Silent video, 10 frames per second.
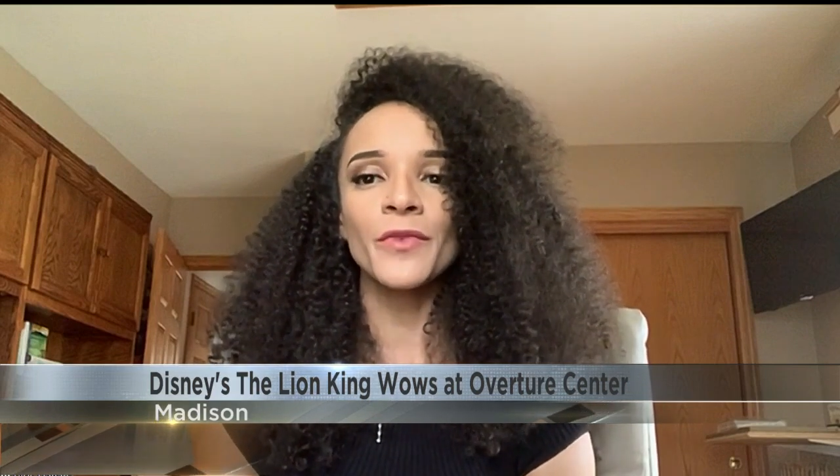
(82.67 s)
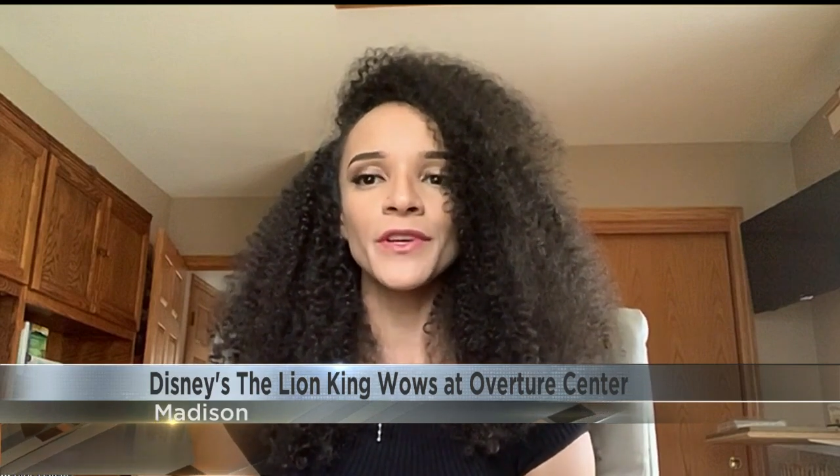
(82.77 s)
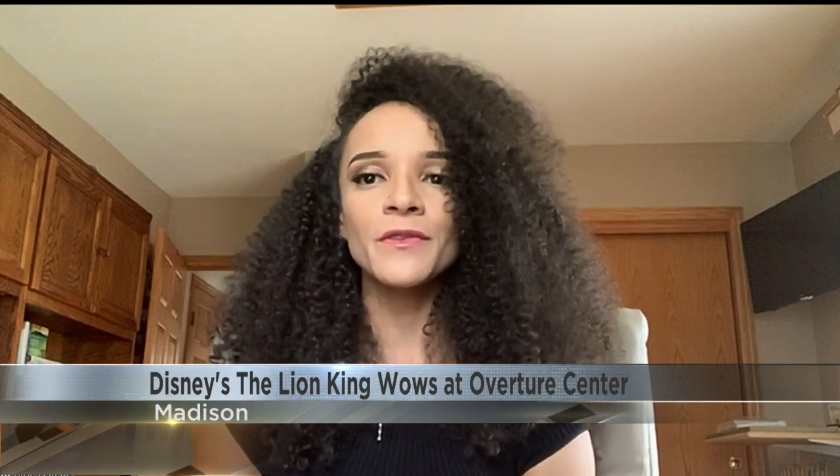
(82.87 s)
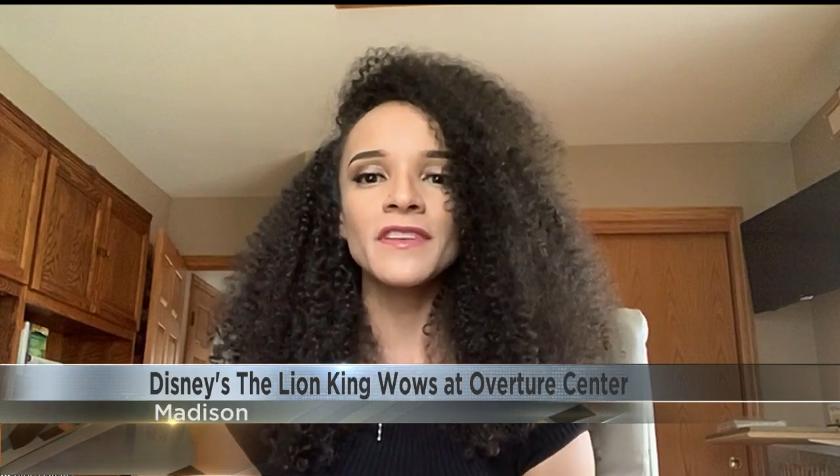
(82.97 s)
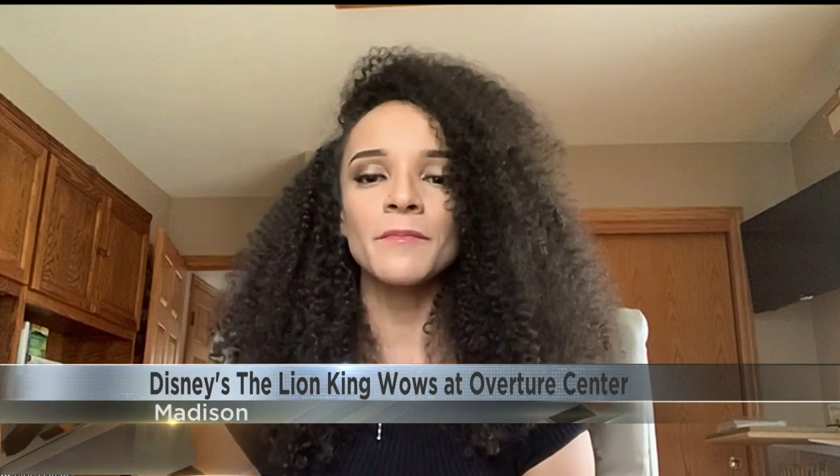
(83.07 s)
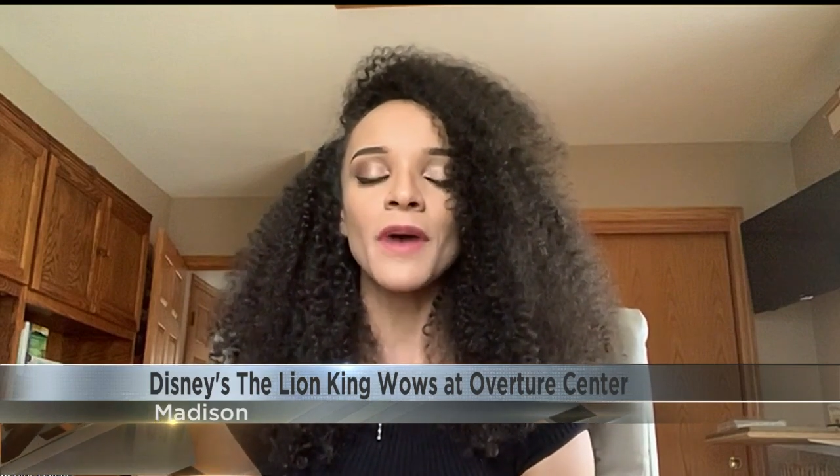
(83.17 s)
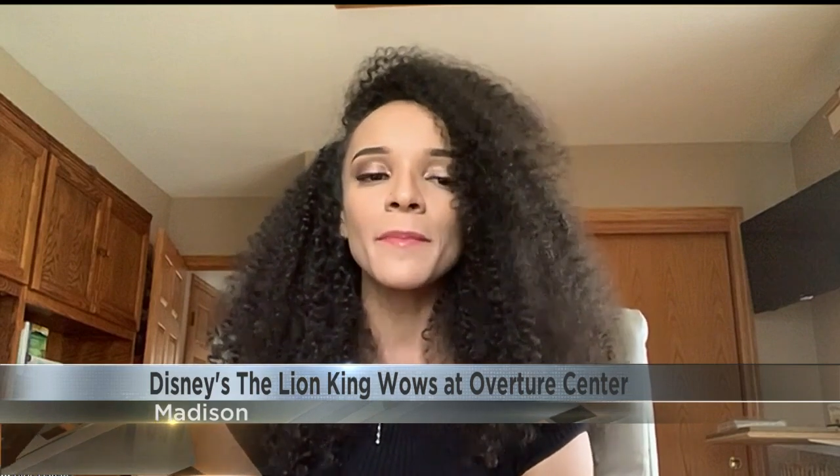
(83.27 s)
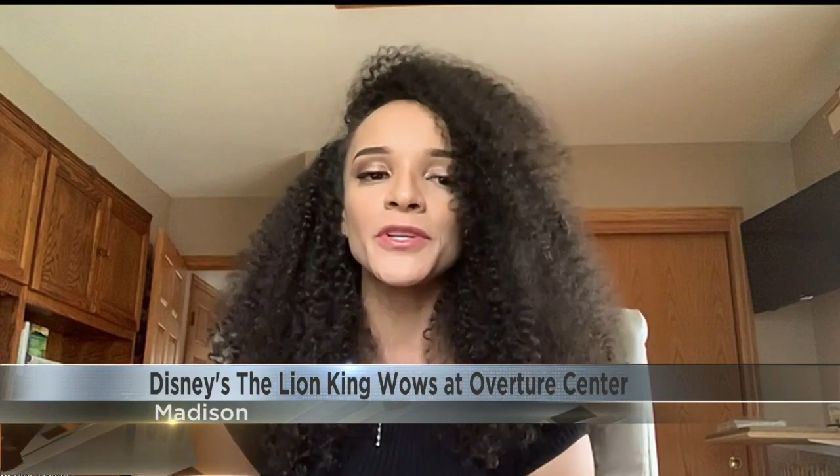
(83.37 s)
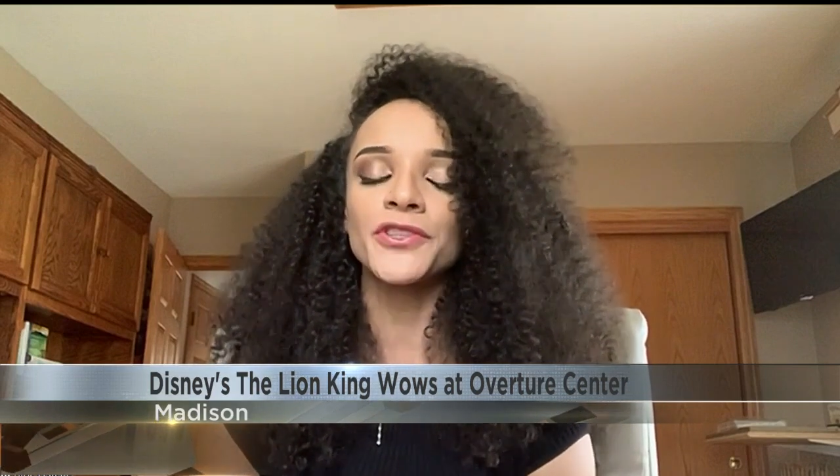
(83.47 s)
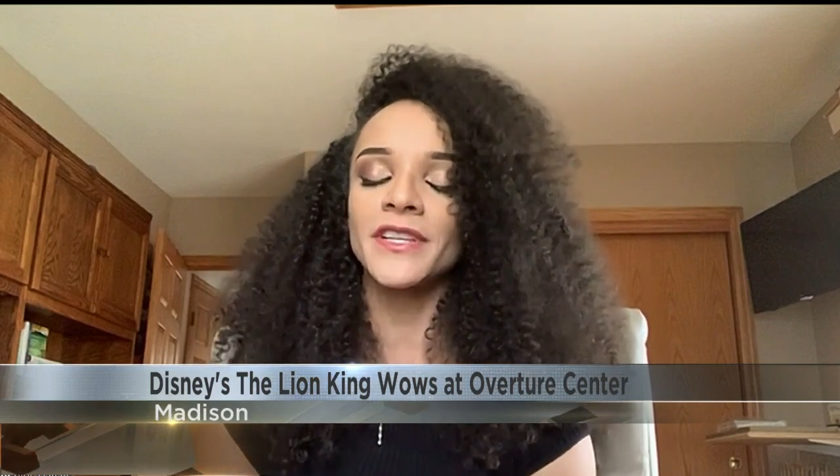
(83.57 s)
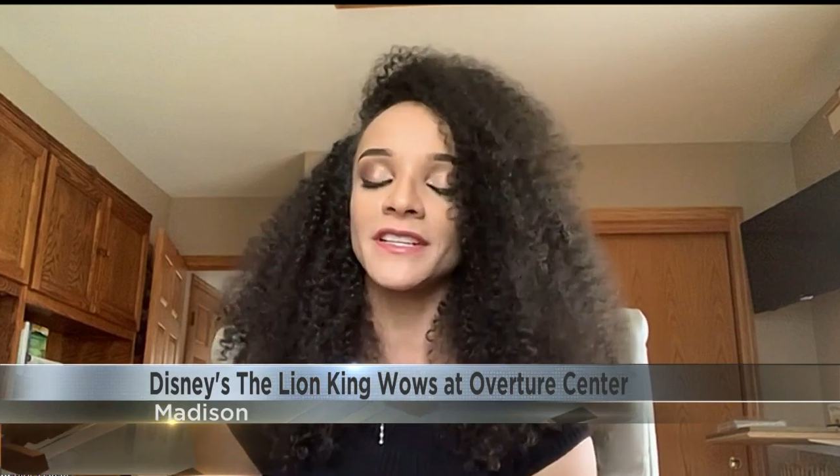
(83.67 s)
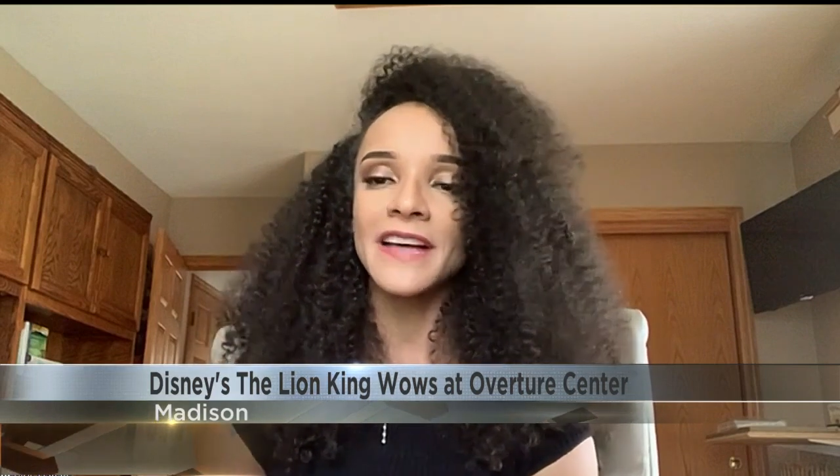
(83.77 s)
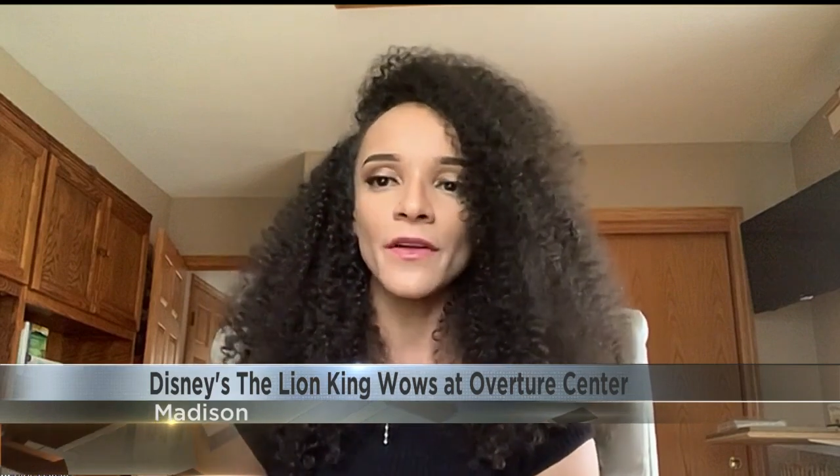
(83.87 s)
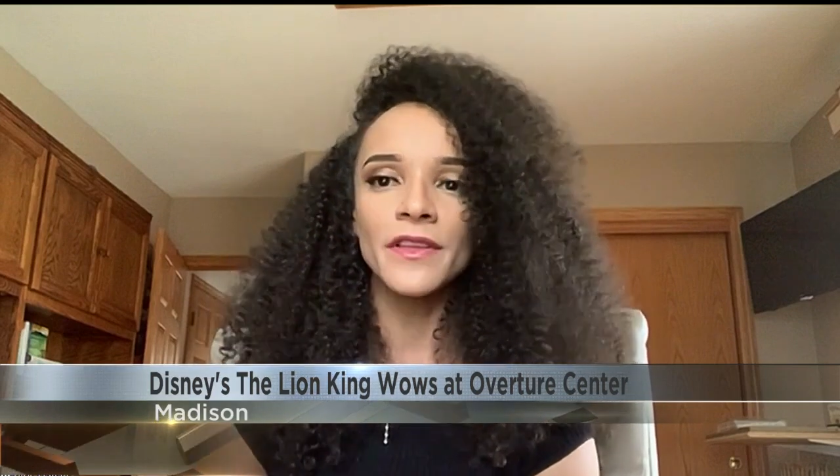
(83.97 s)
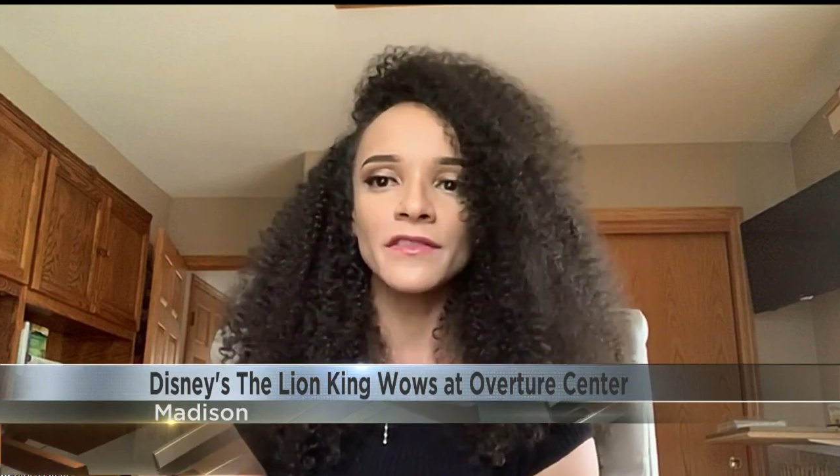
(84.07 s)
we're using puppetry to
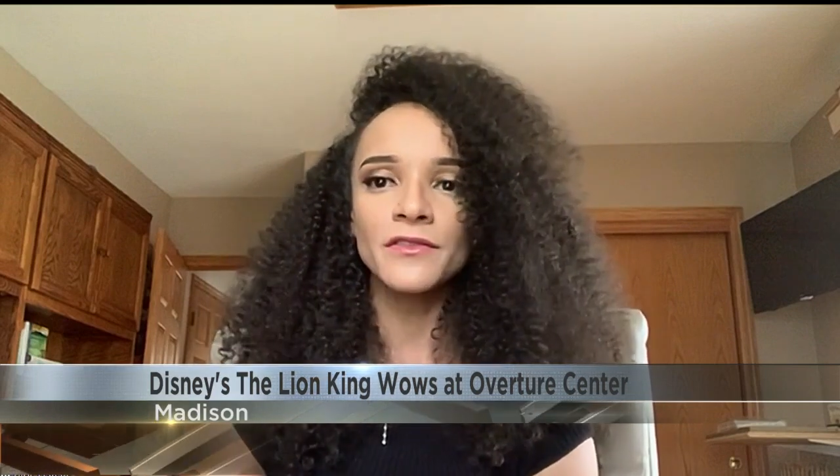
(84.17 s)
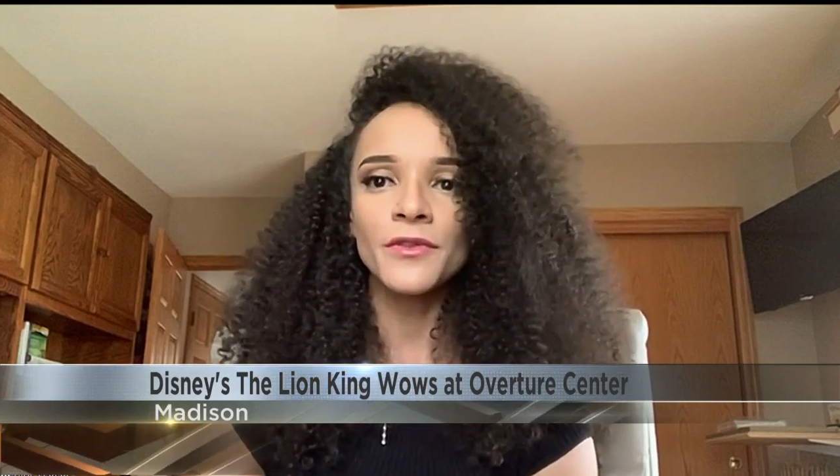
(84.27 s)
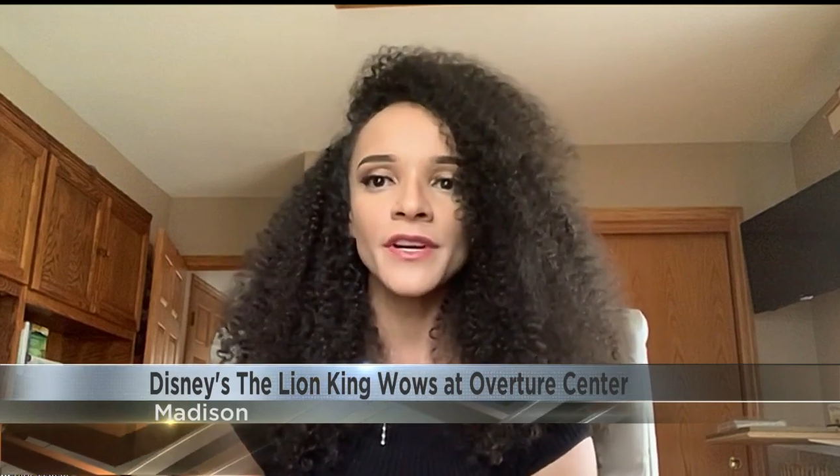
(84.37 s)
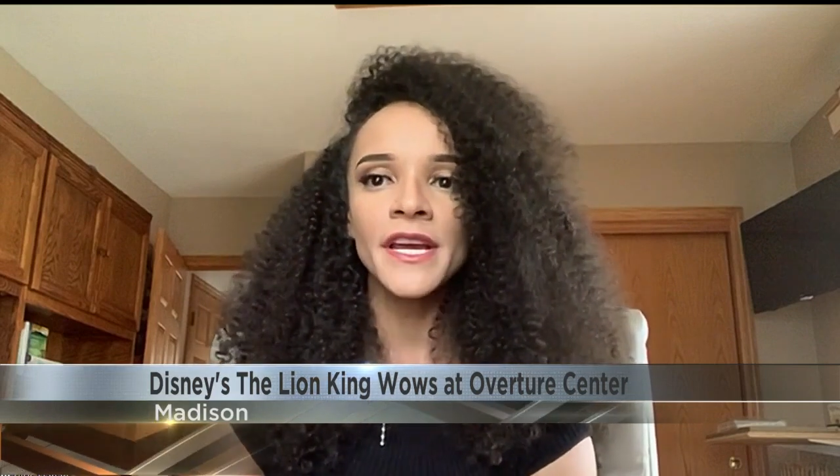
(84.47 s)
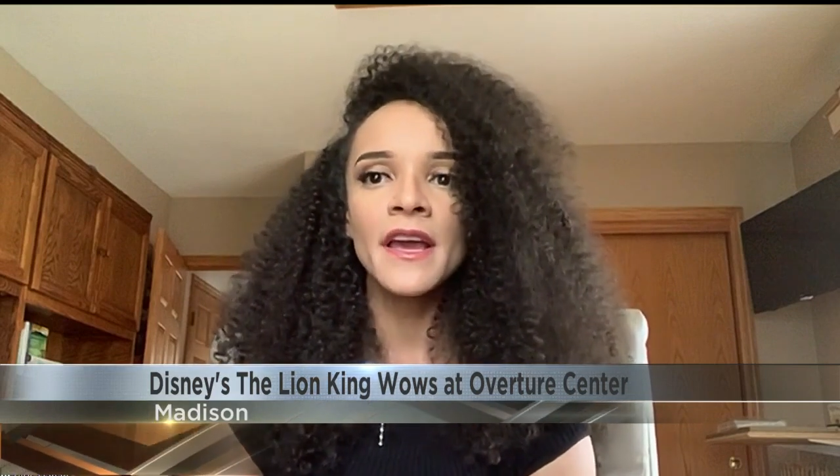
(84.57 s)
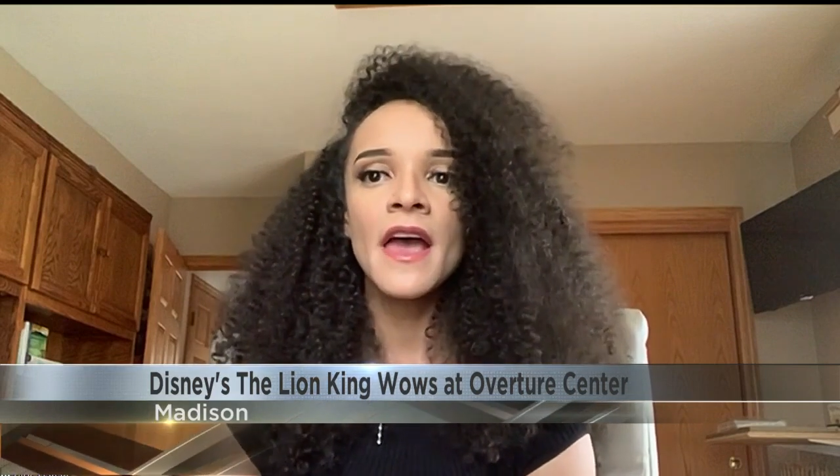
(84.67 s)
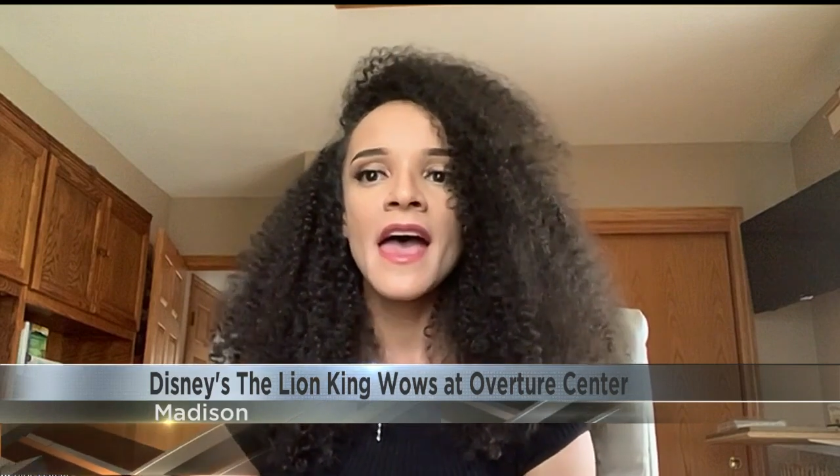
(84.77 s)
tell this story.